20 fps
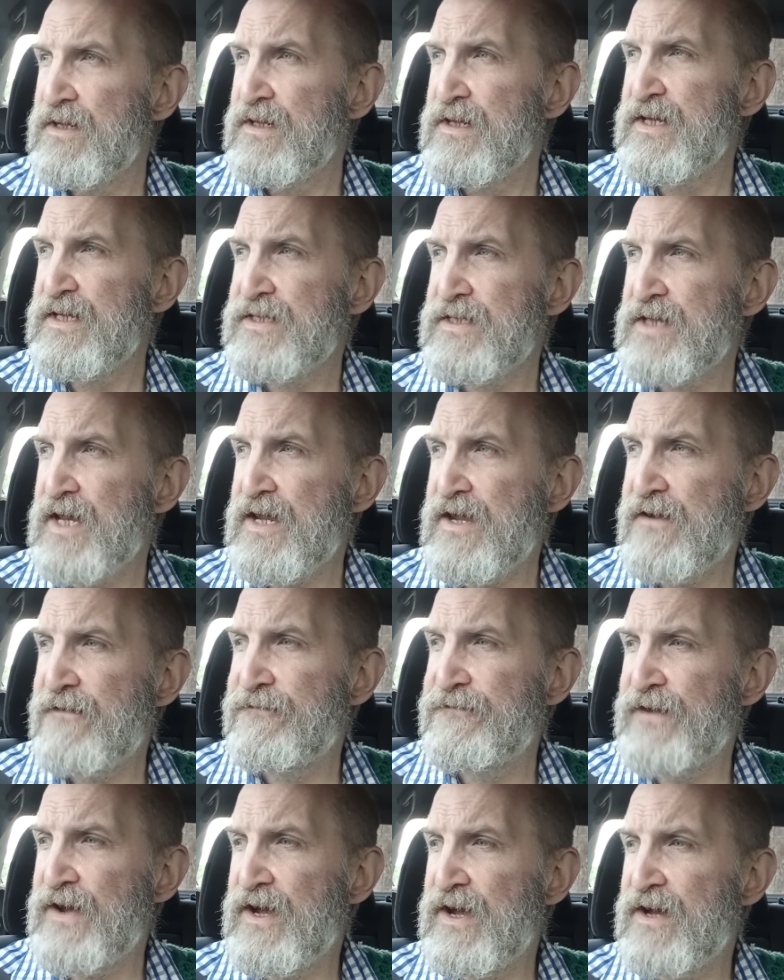Let's see
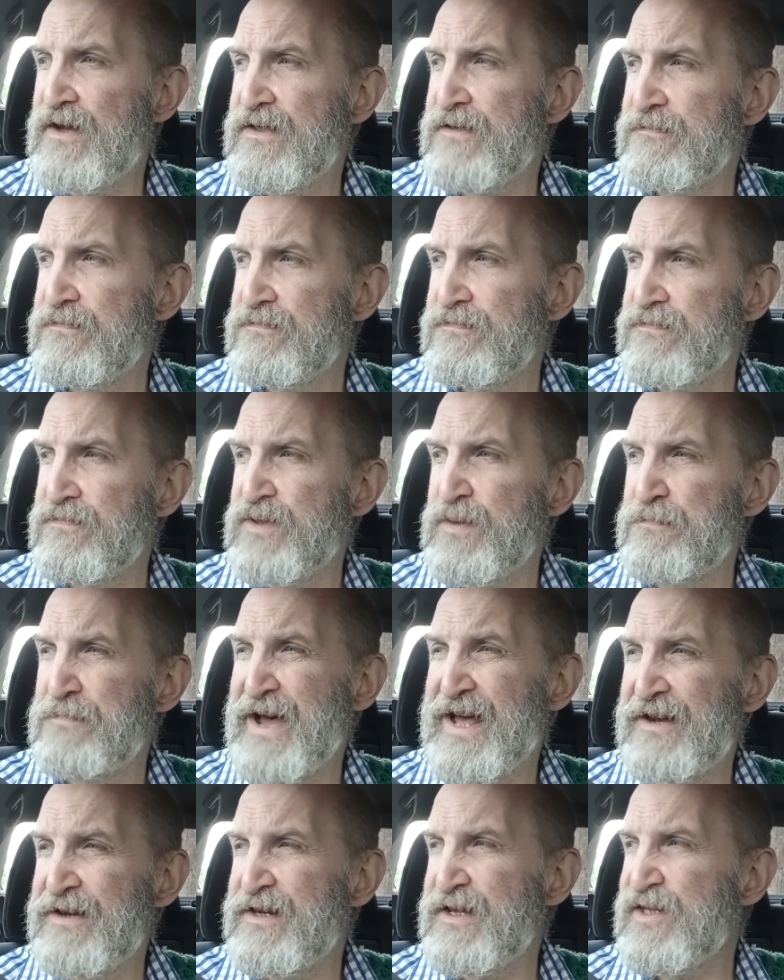if the
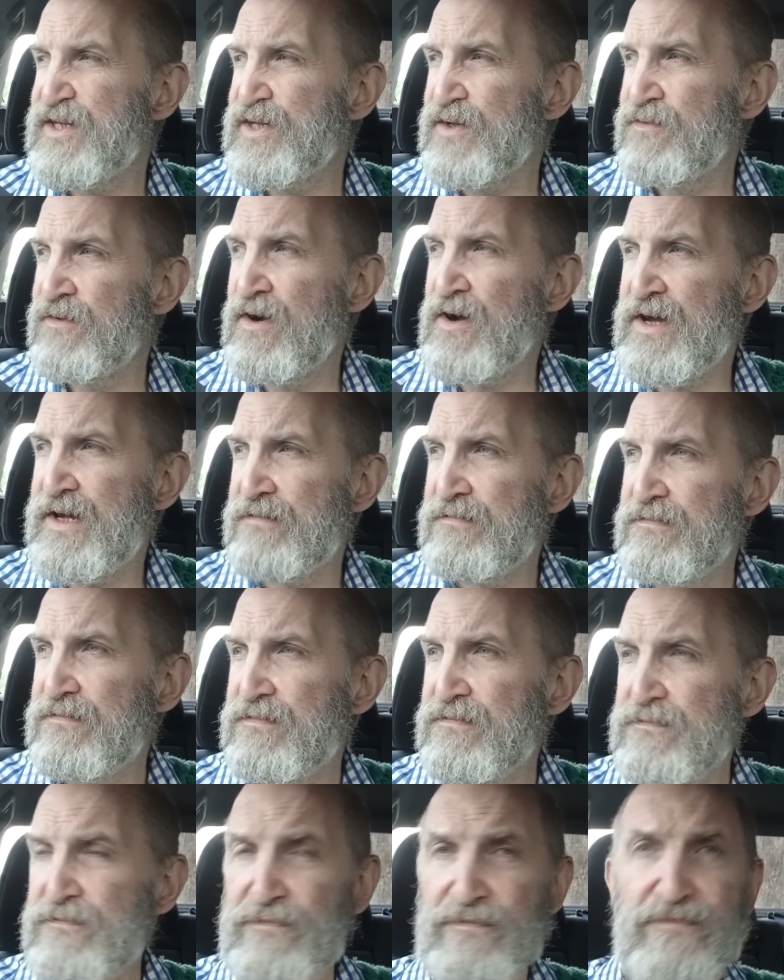pundits are right.
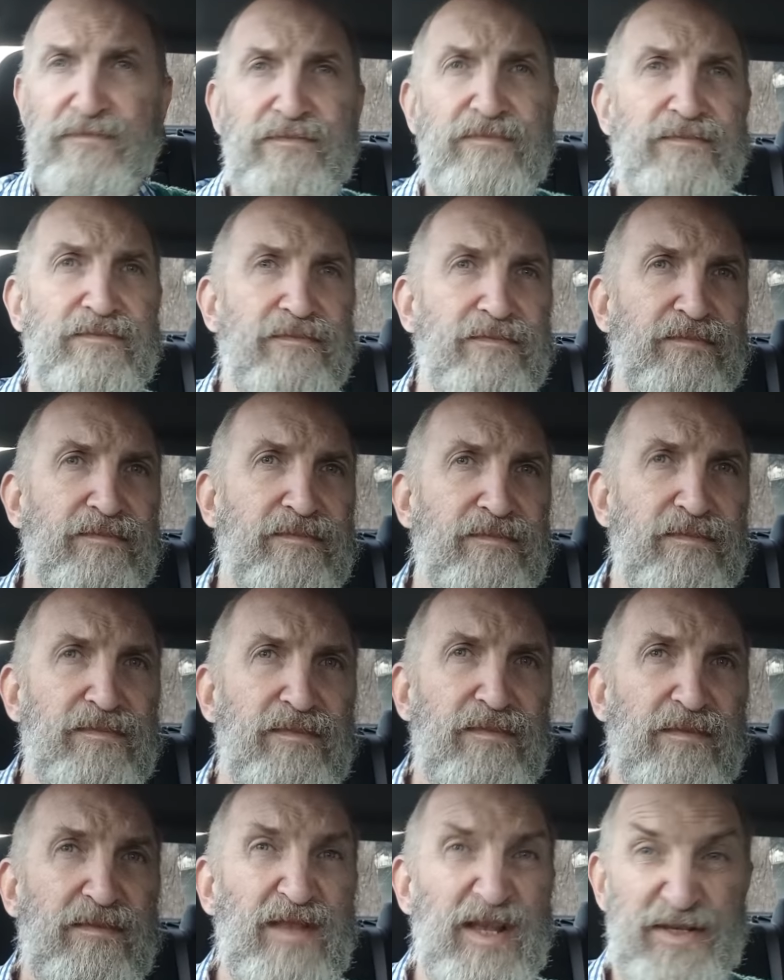
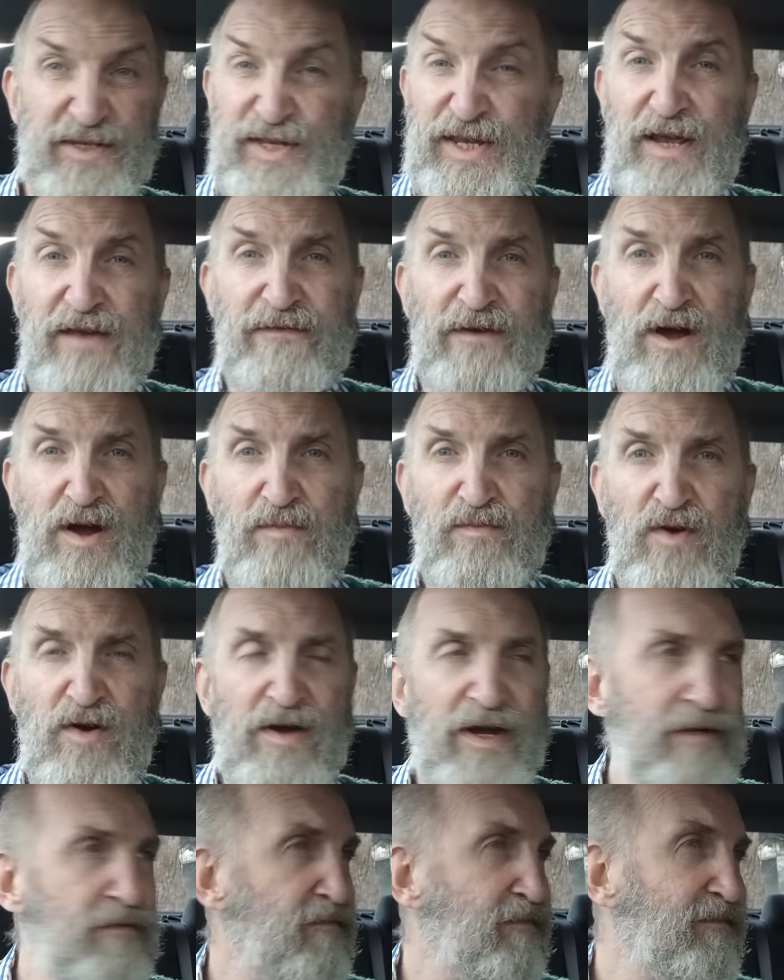See if I'm
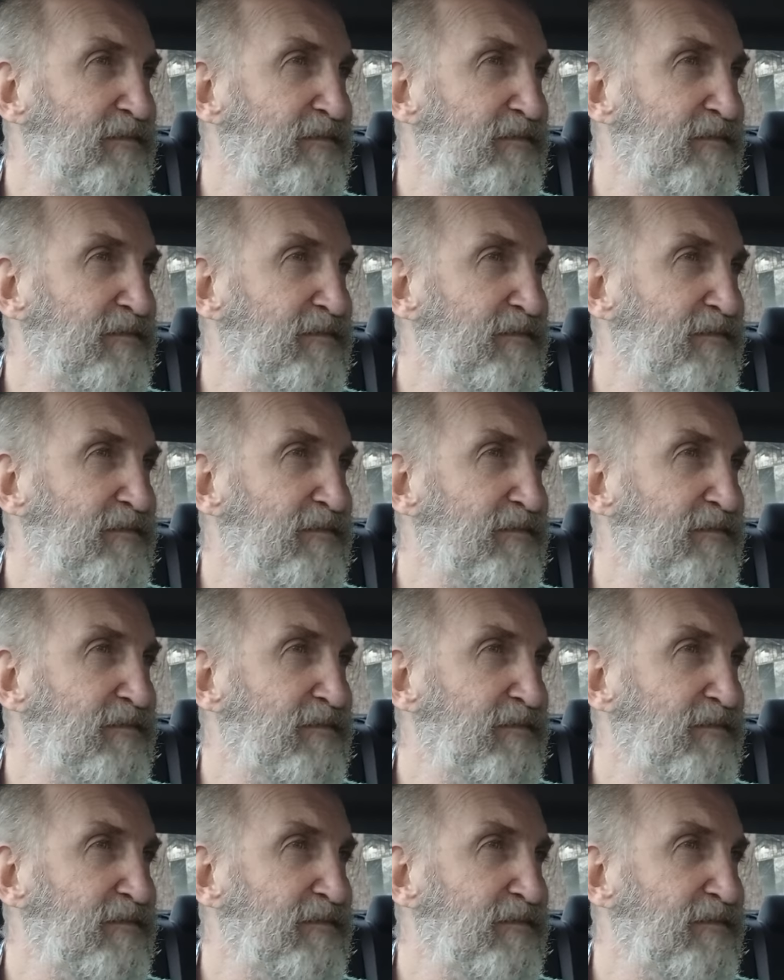right.